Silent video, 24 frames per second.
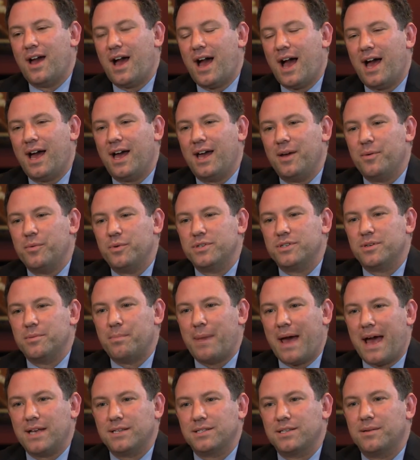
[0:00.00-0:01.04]
I was a
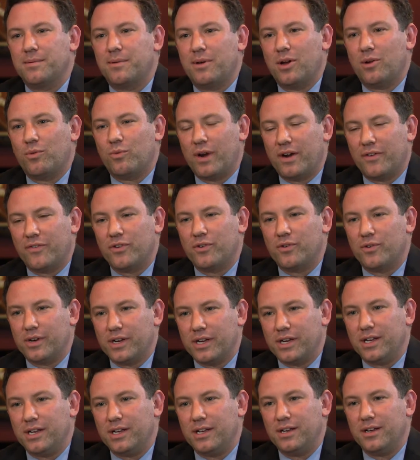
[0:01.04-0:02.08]
basketball
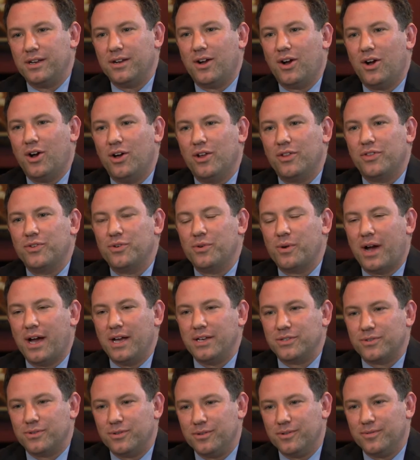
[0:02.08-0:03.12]
referee all through high
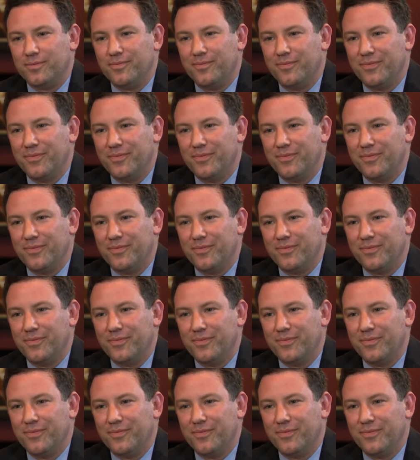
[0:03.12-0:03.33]
school.